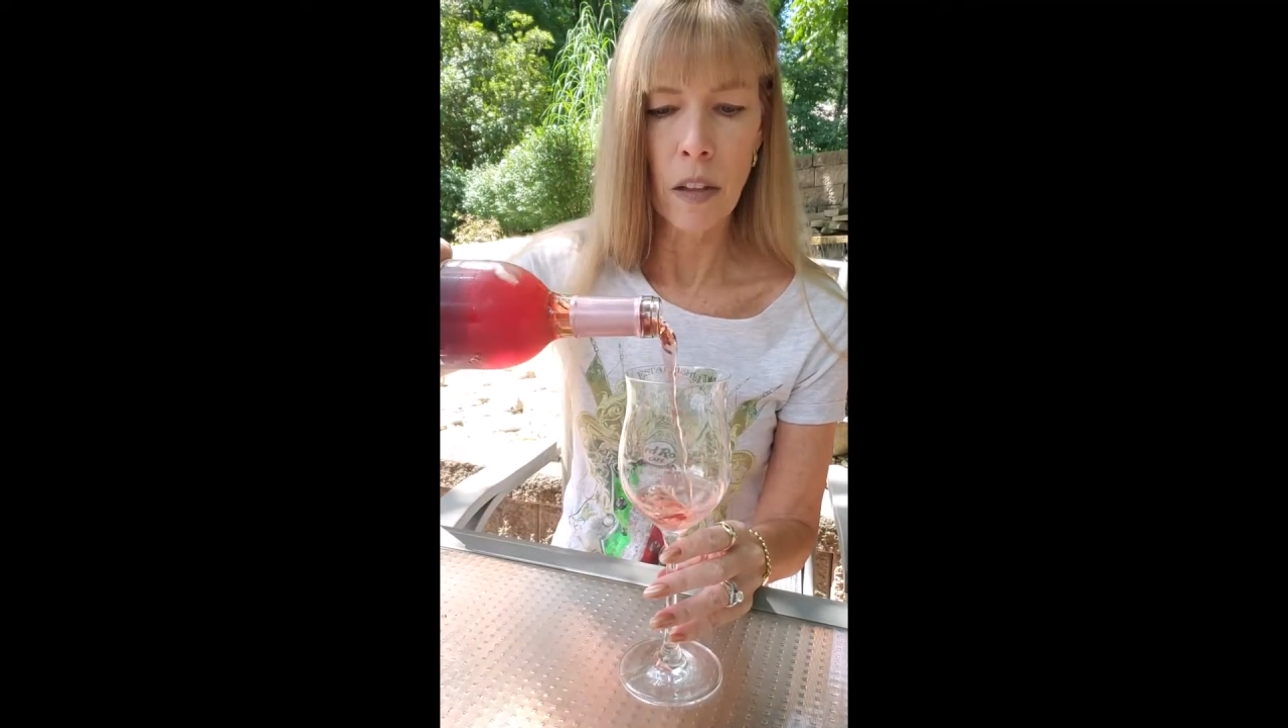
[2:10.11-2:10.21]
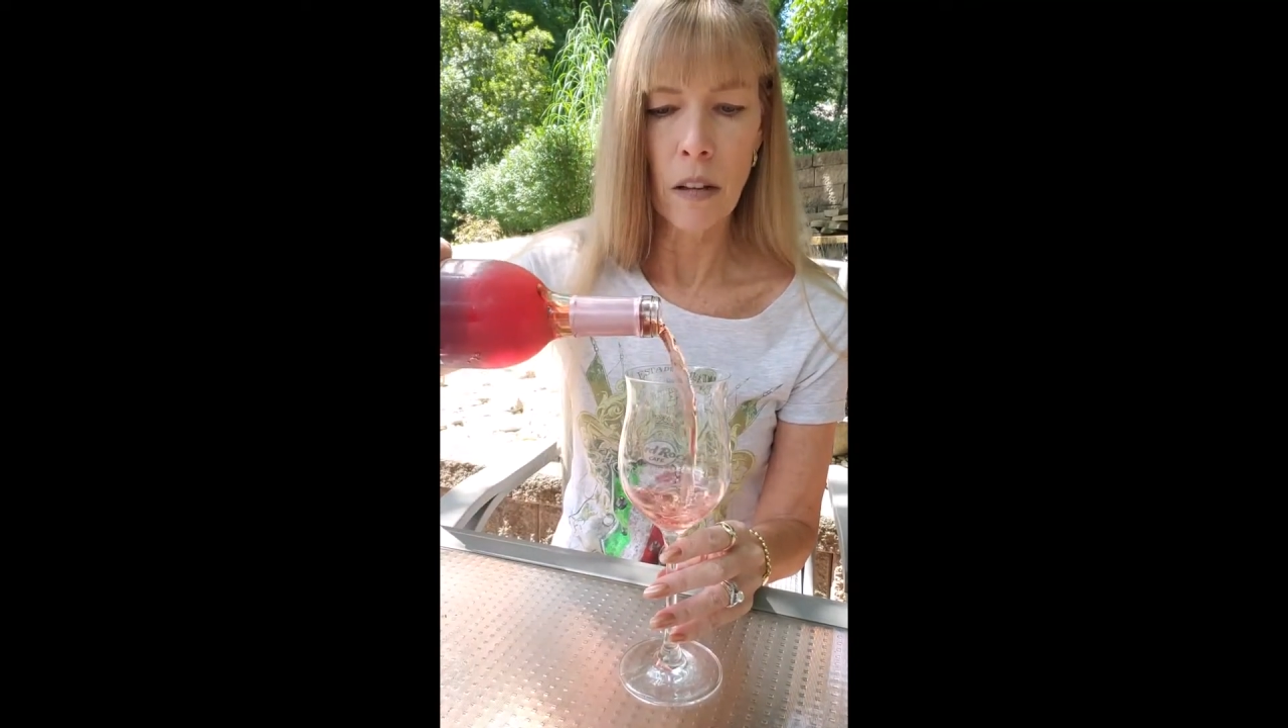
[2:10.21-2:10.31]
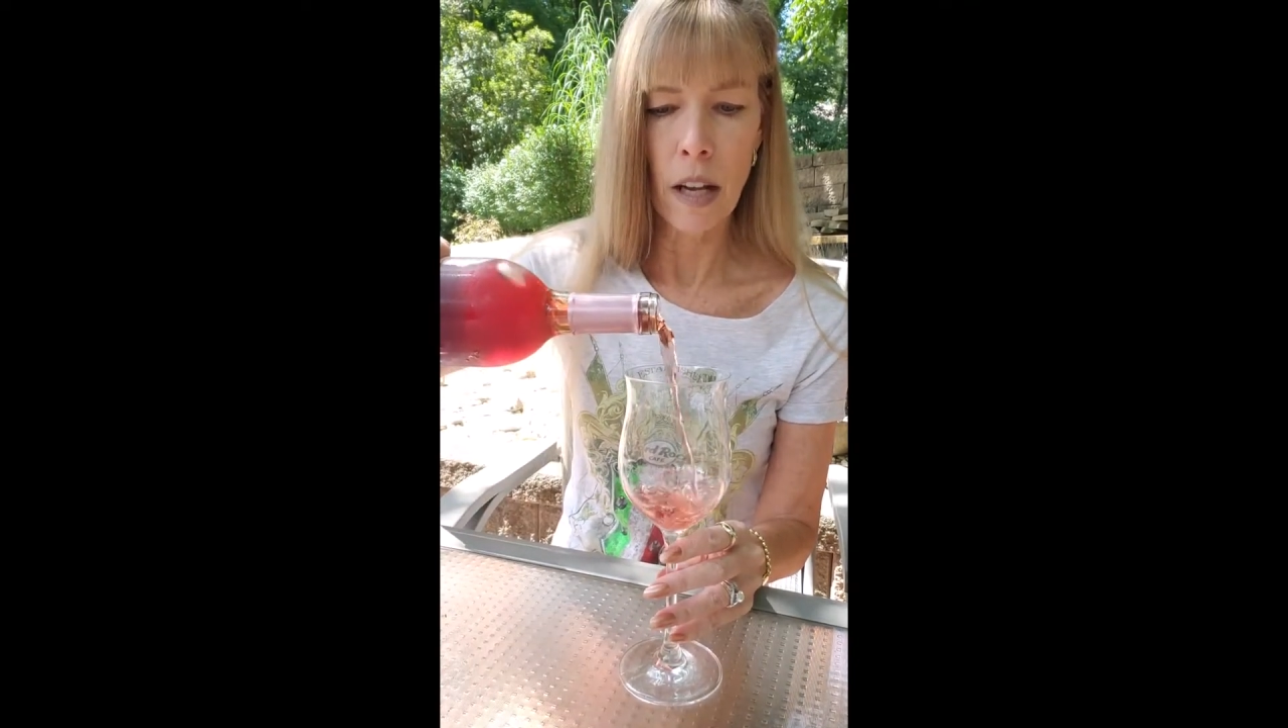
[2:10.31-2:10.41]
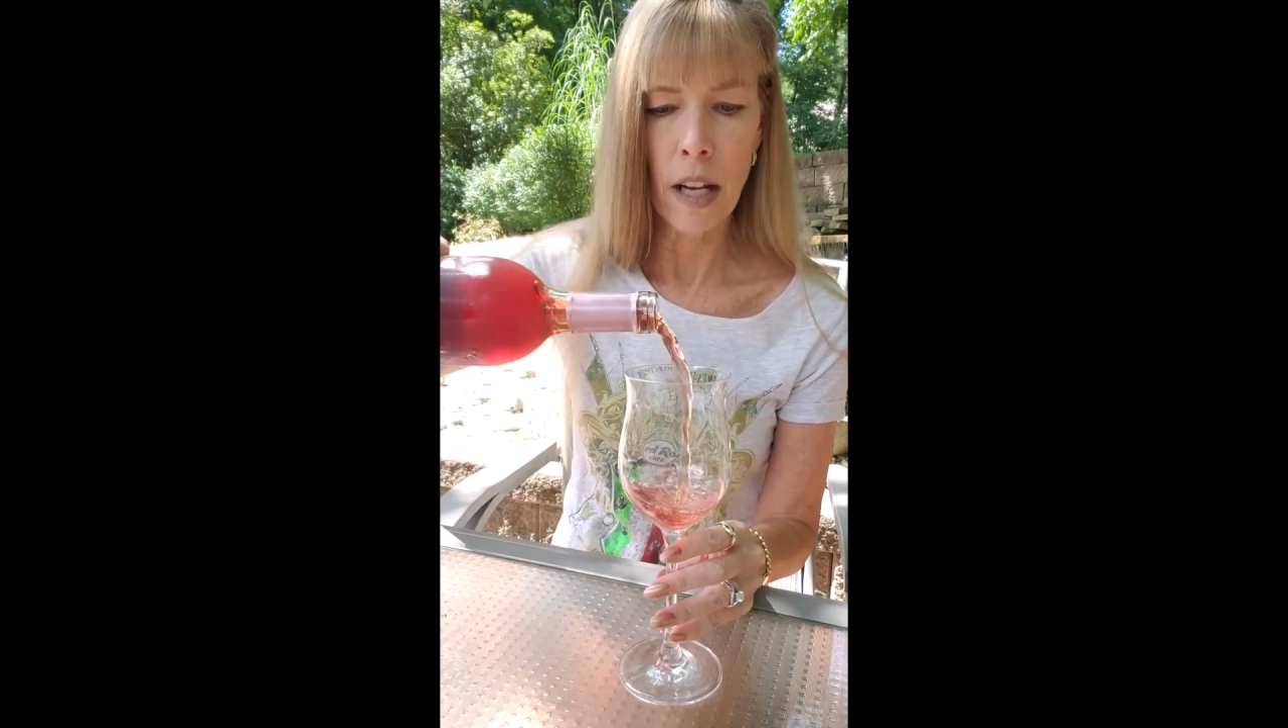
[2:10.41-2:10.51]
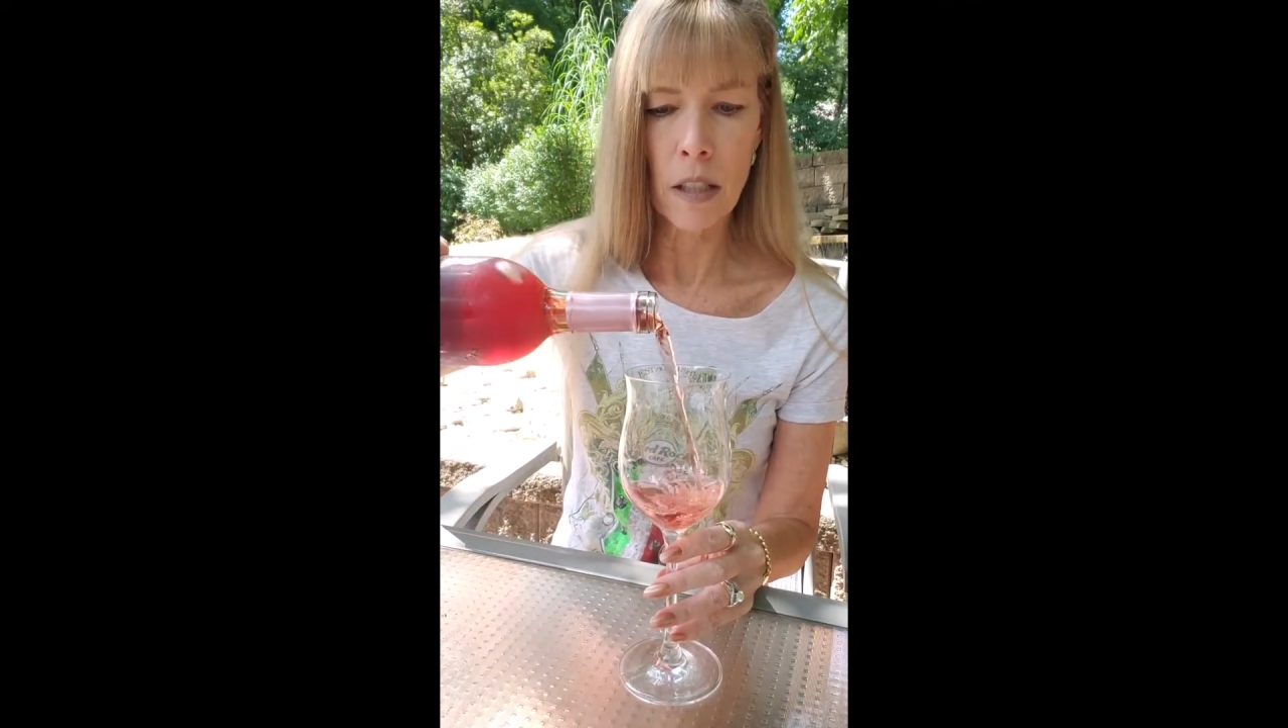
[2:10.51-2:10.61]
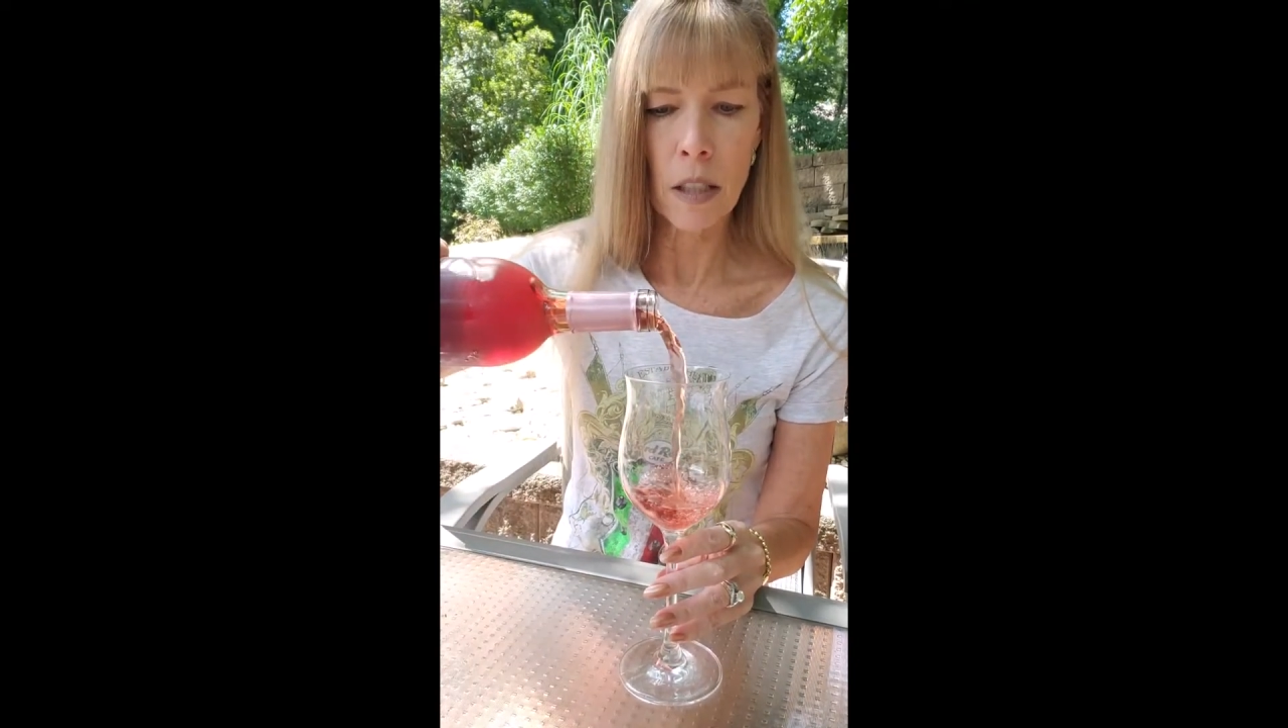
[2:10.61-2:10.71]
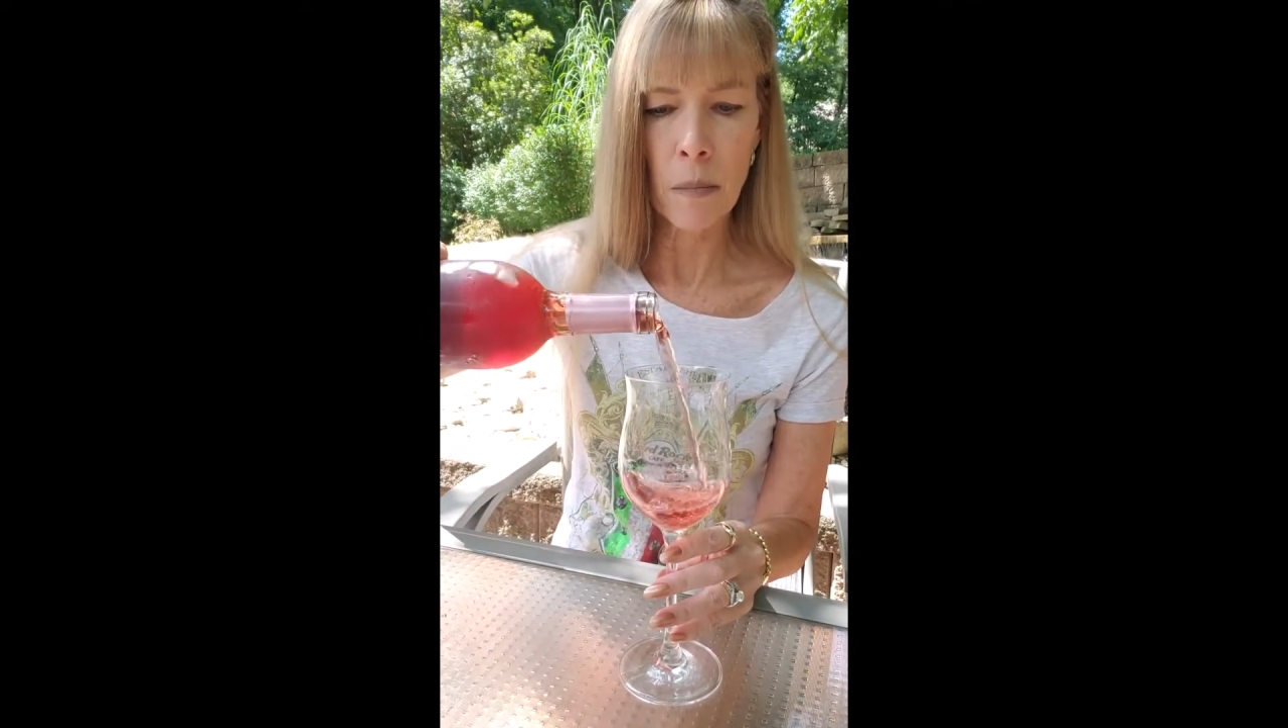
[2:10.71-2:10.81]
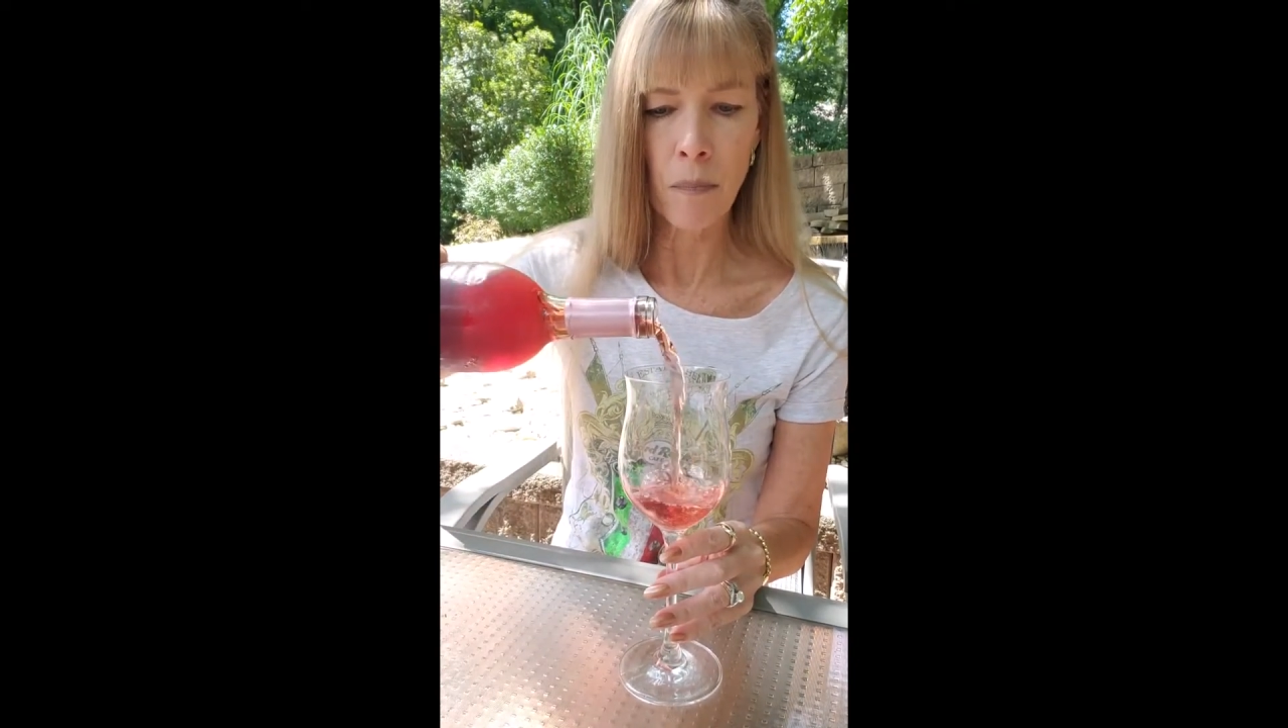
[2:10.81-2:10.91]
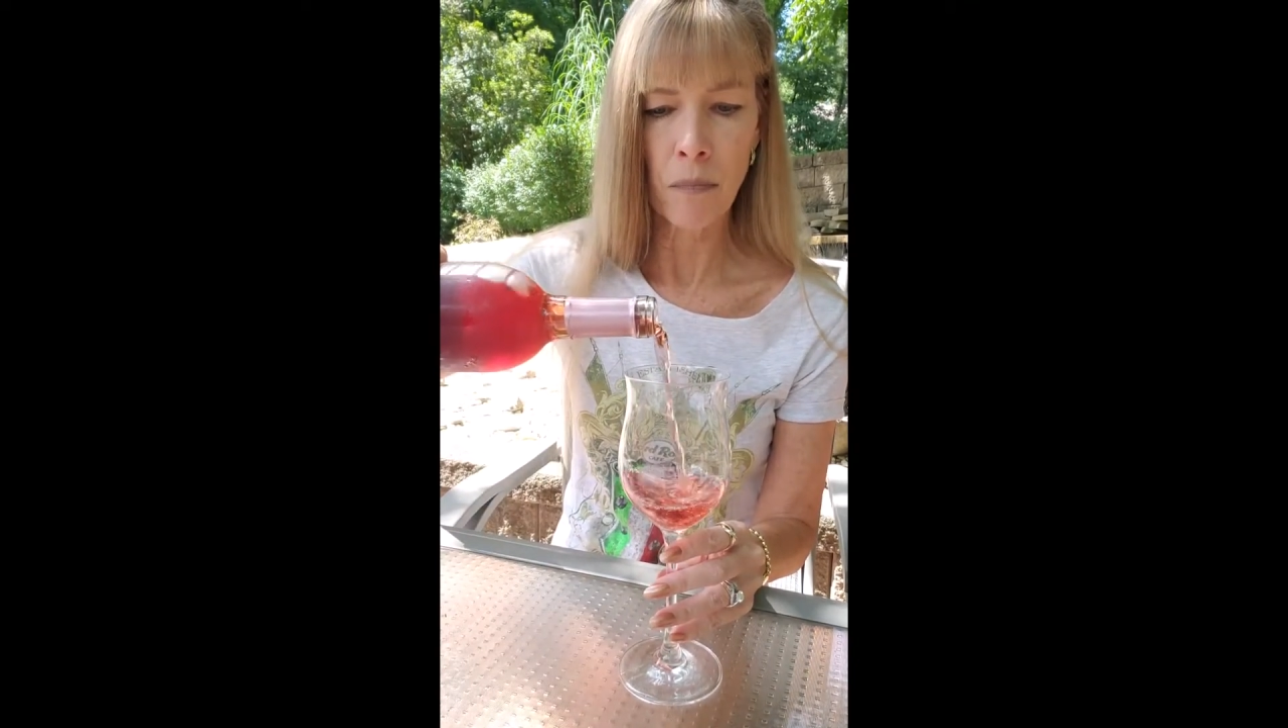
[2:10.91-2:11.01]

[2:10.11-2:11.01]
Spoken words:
the glass.